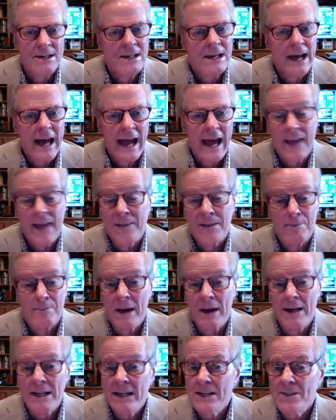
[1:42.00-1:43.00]
And the
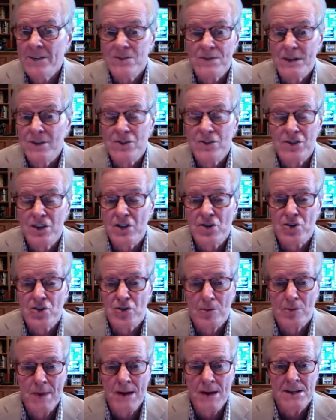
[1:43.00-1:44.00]
money is just
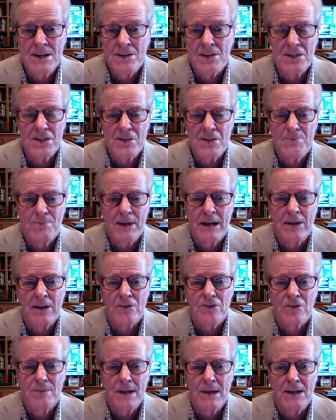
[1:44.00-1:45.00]
tremendous. These
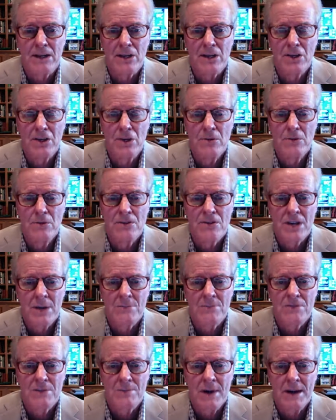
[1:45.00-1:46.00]
players are making huge
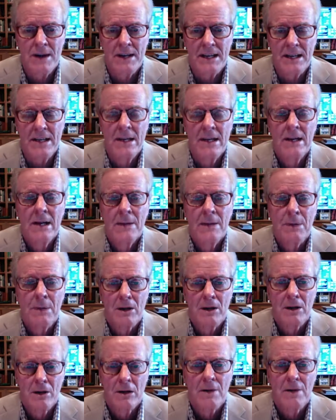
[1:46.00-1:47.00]
sums of money, but
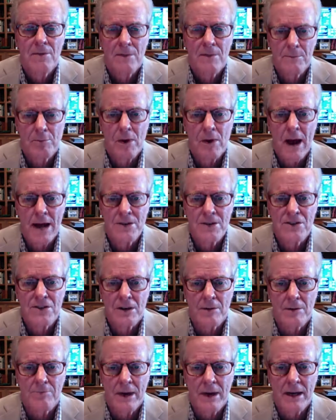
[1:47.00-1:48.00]
look at the price
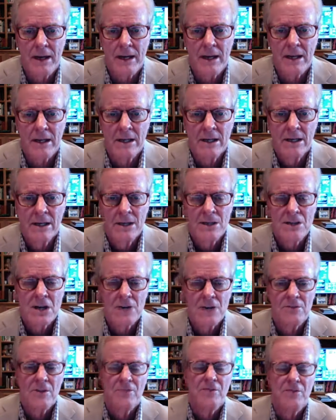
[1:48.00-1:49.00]
they're paying.
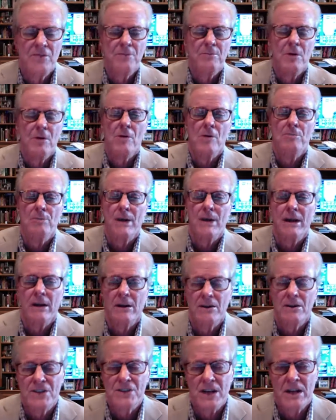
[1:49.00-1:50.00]
Several football
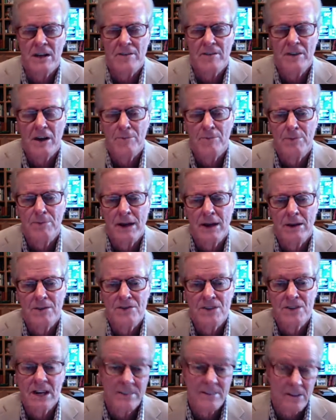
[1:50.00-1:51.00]
players, NFL
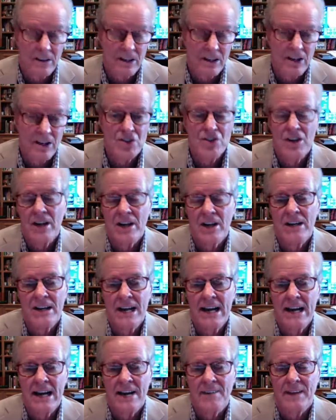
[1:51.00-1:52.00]
players, say they're going to shut it
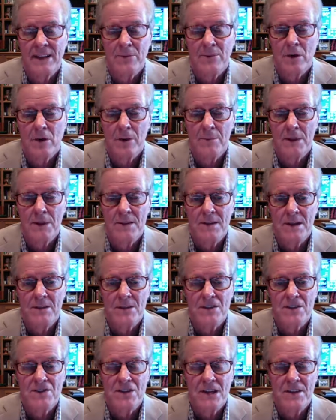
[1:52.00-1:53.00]
down. They want to be there
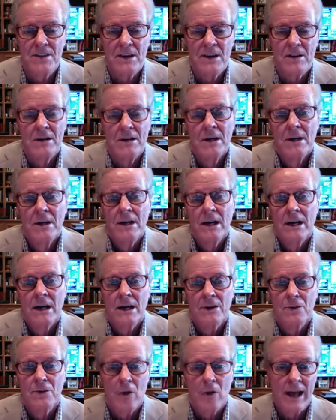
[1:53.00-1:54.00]
to see their
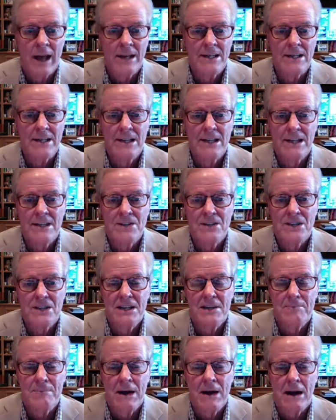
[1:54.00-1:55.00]
grandkids
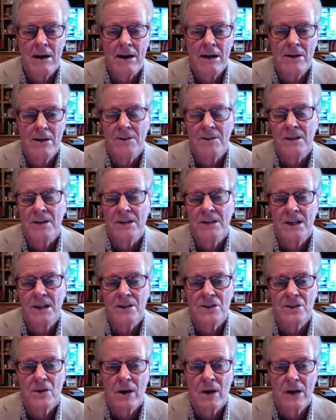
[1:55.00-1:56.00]
get married or their
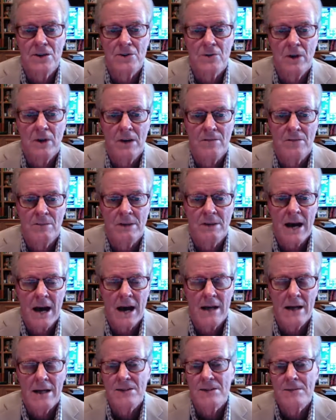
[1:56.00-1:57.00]
kids graduate from
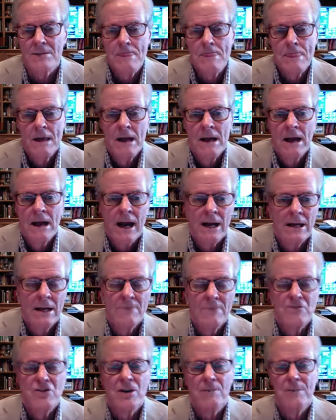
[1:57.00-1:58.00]
college. I
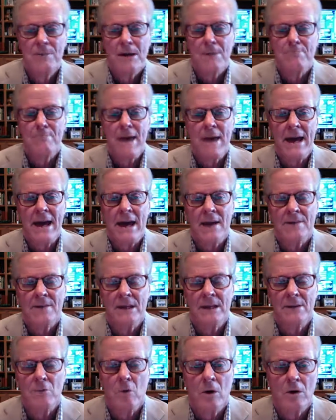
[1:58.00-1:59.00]
love Jim McMahon,
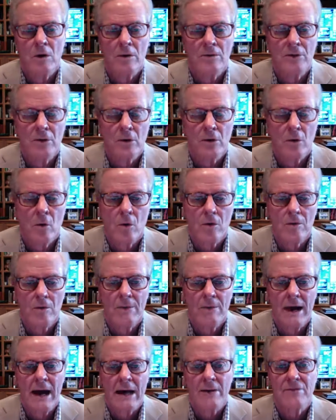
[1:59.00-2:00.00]
the wonderful
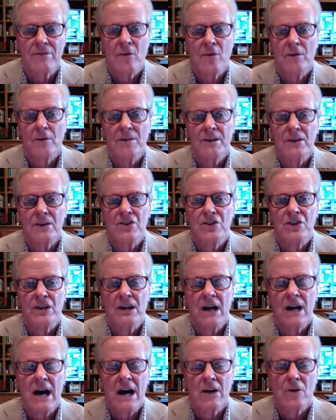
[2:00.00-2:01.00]
quarterback for the
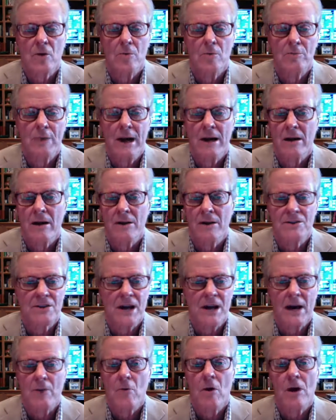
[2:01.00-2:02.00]
Chicago Bears.
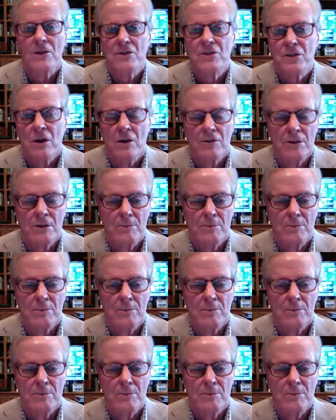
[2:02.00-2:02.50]
I watched all the